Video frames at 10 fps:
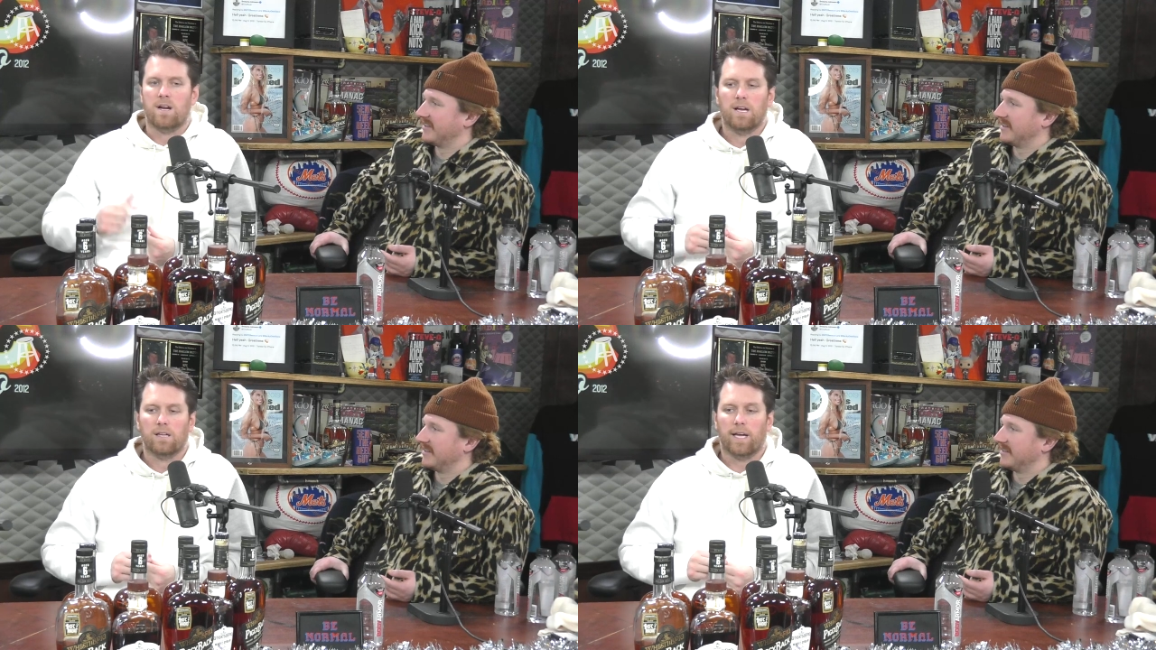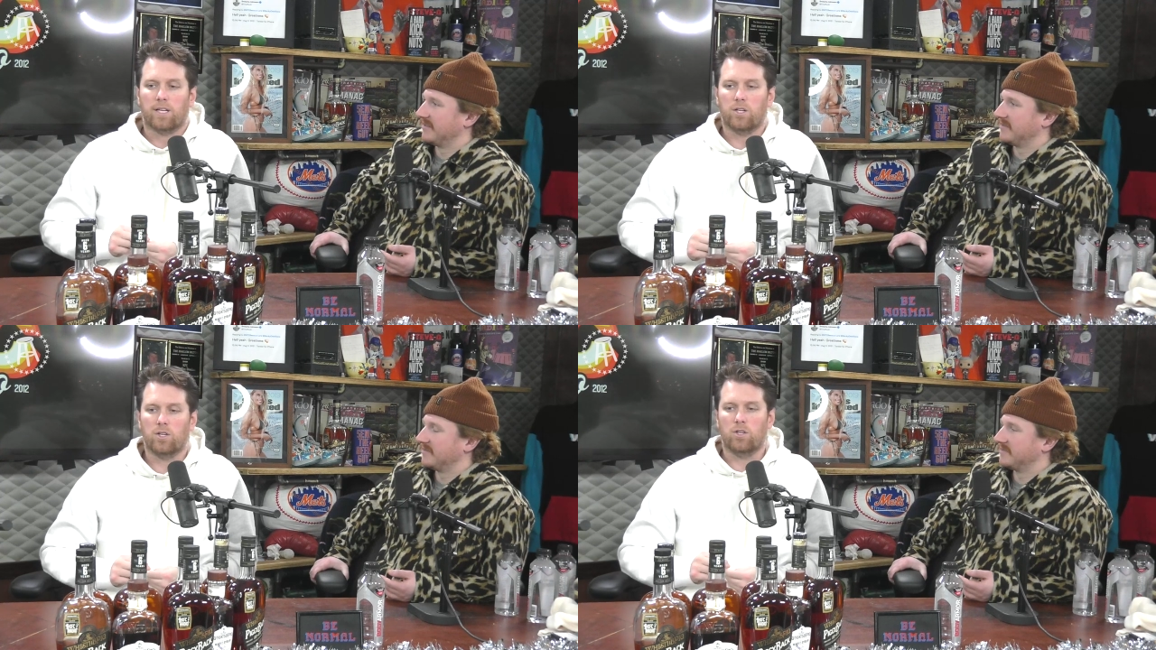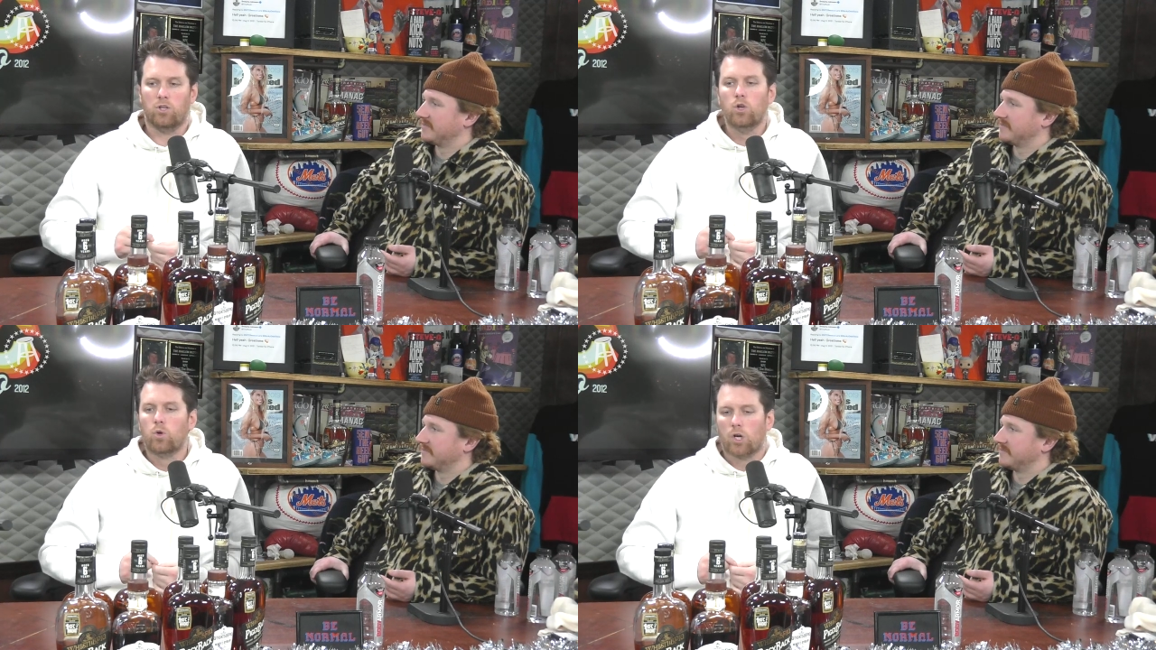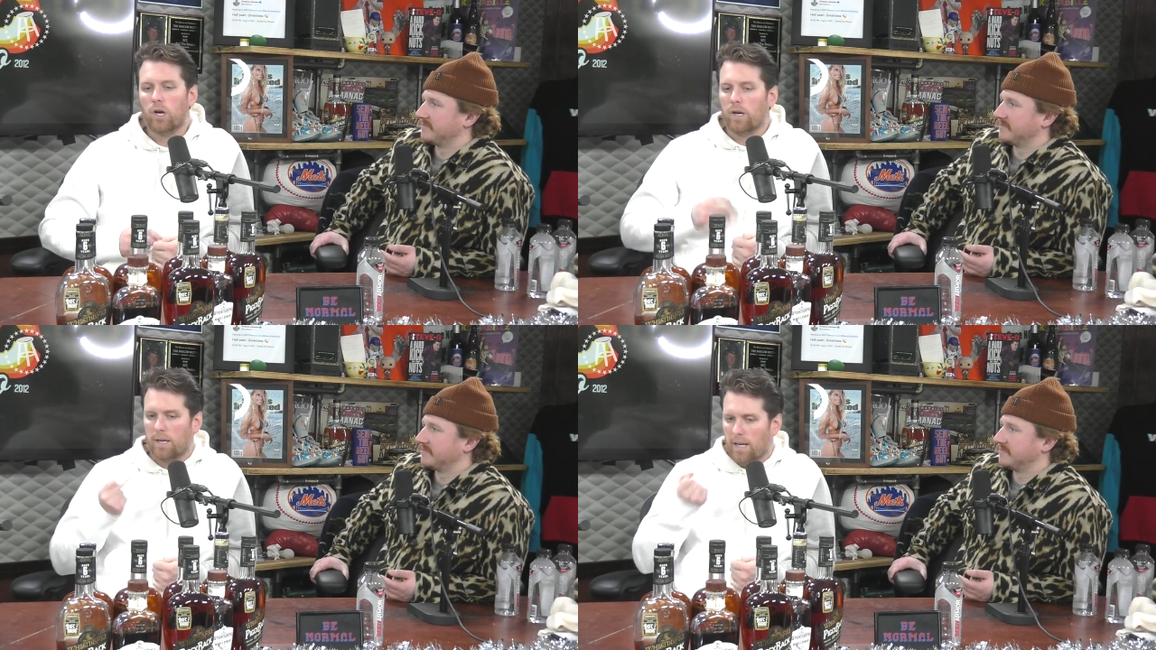Speaker 1: Yeah. Like you
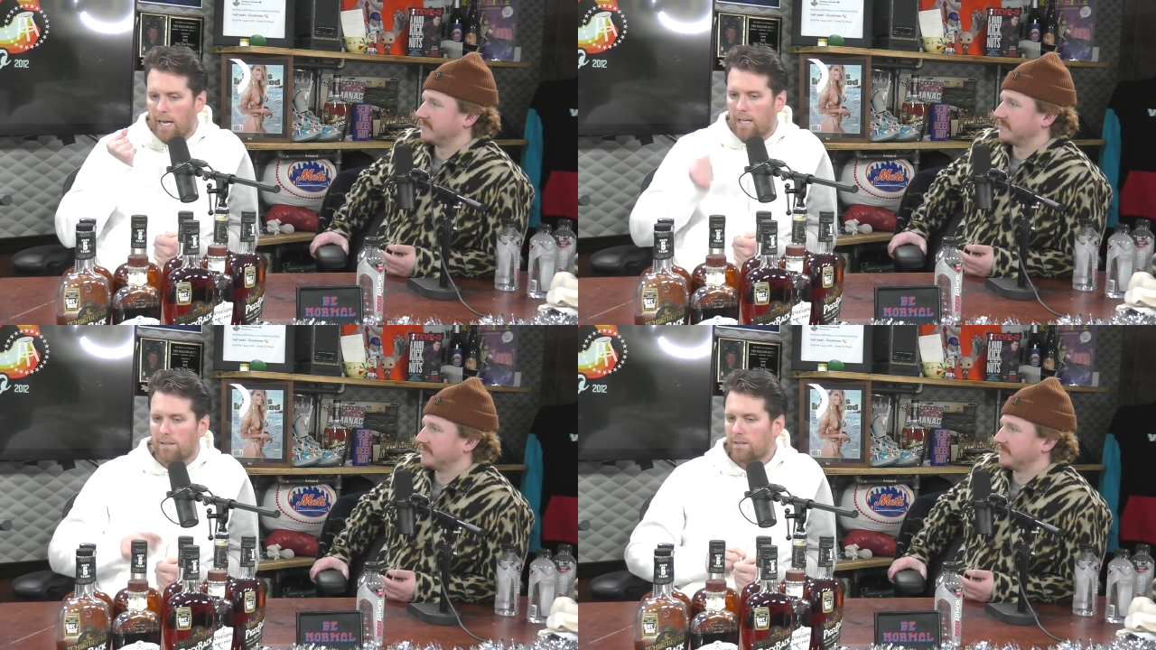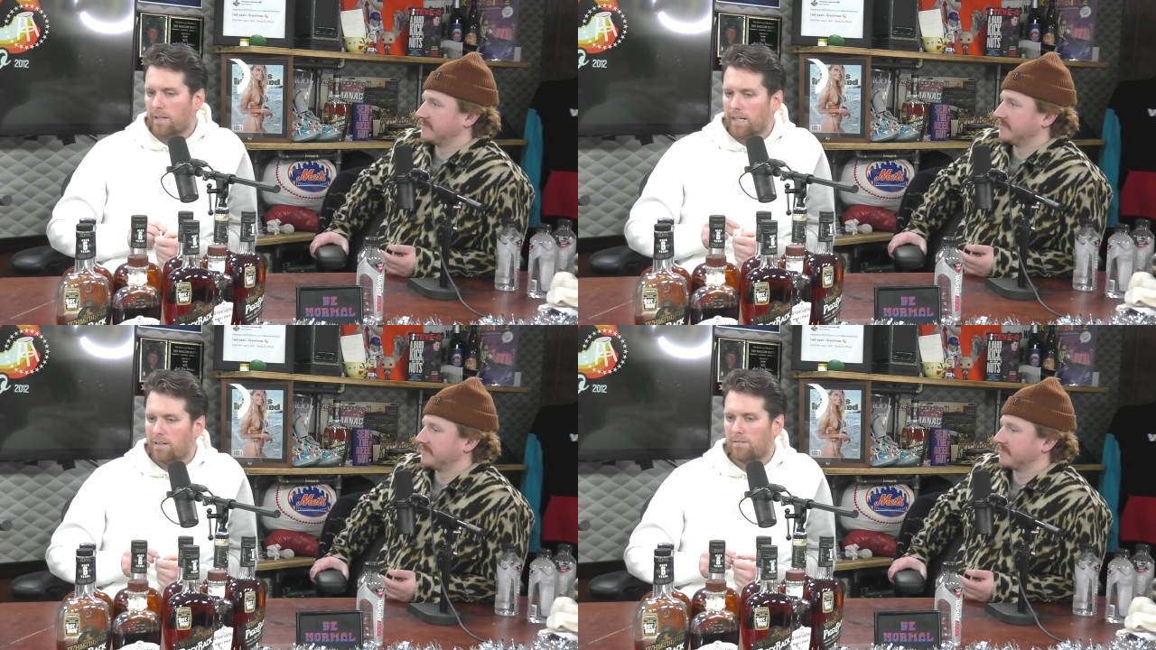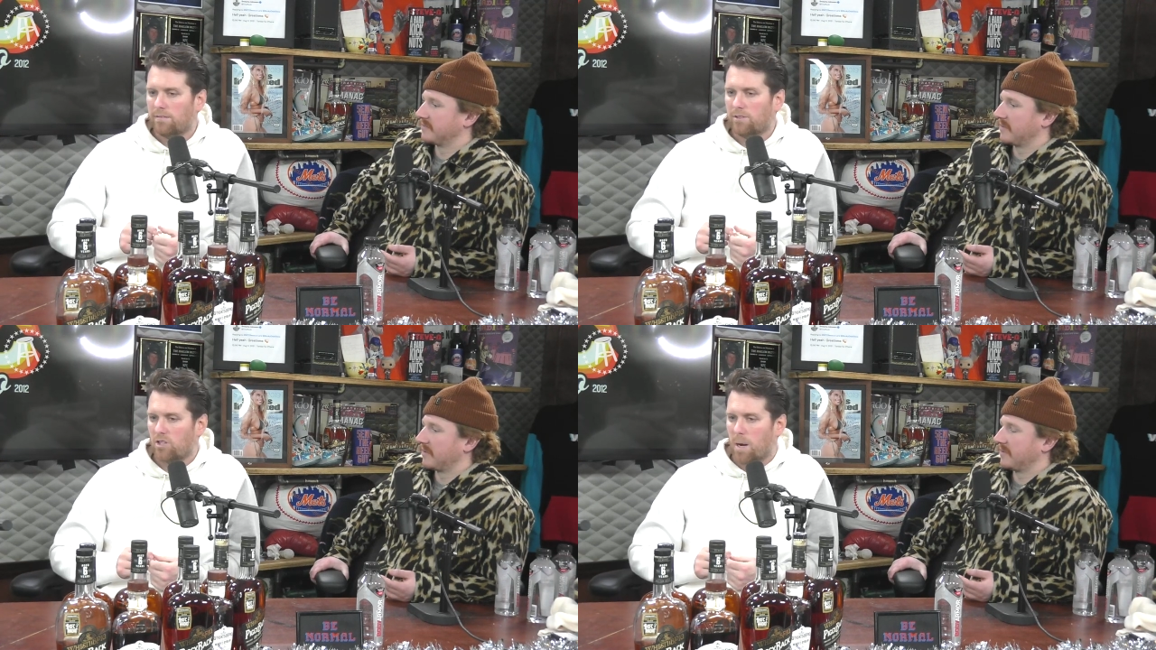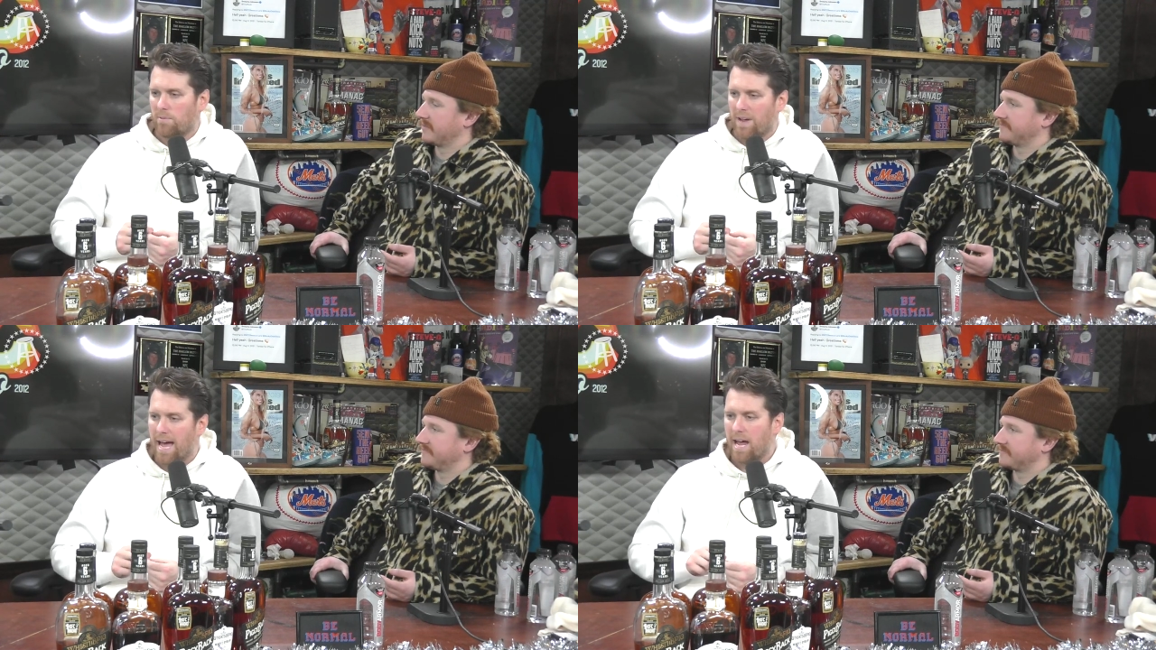could, at like the drop of
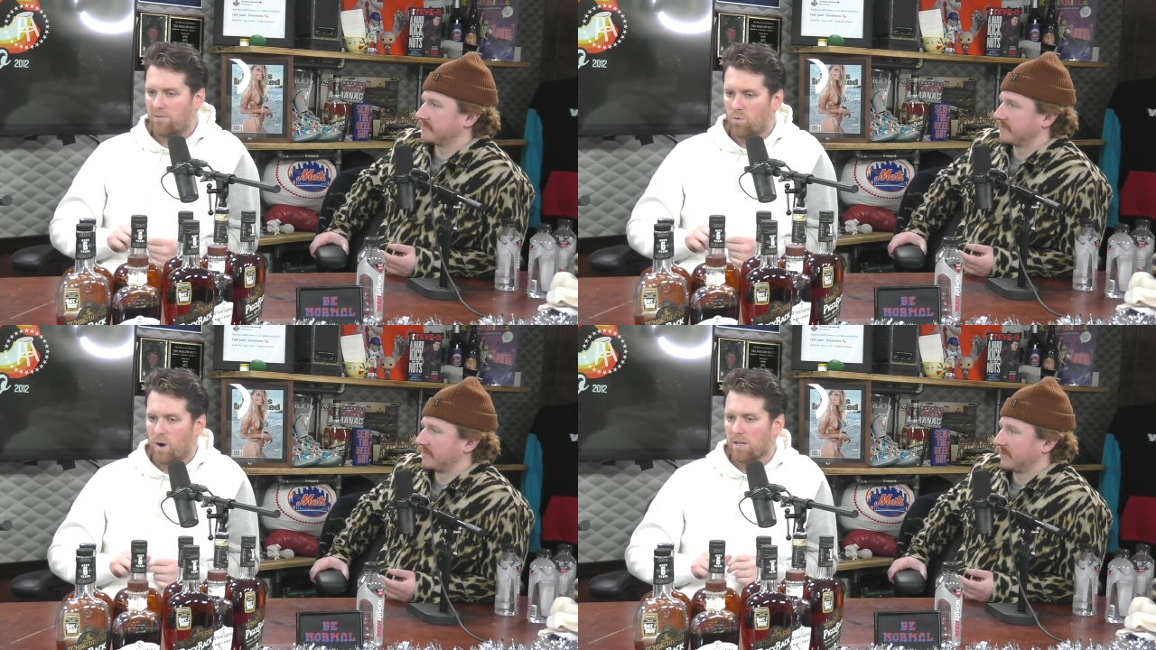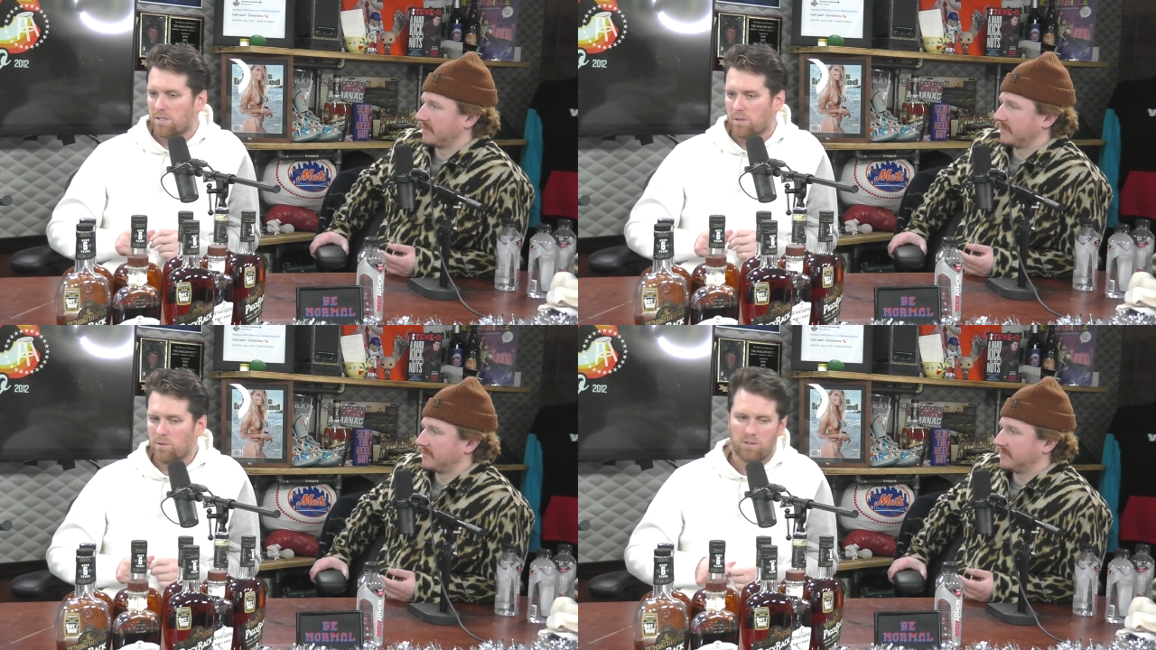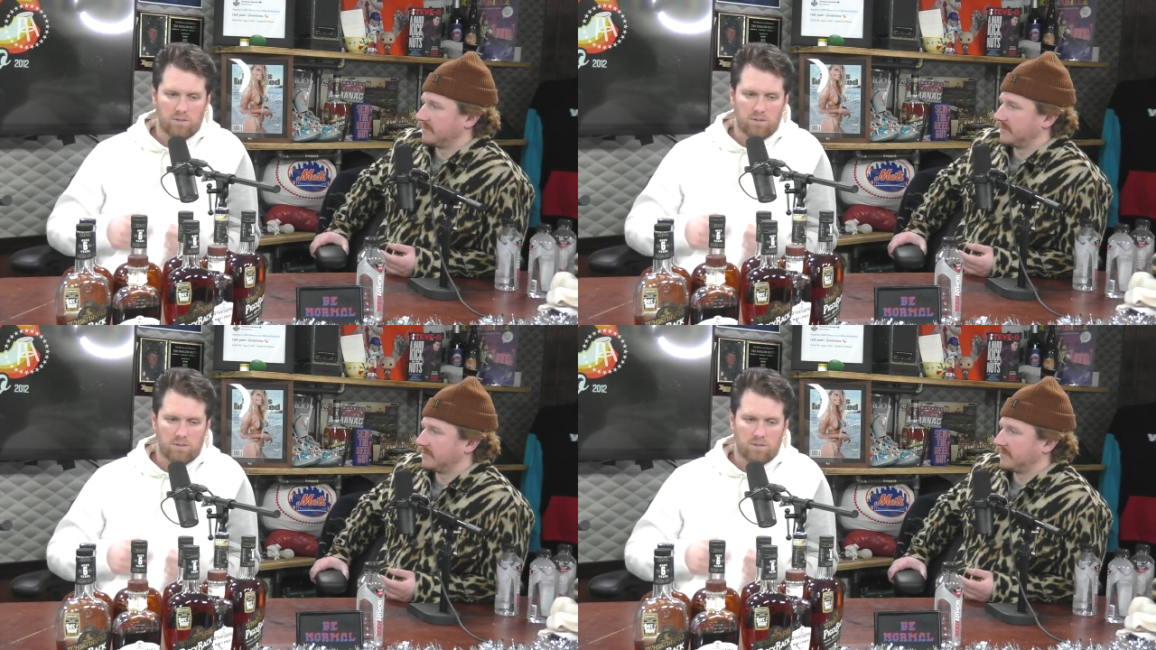a hat, if you wanted to,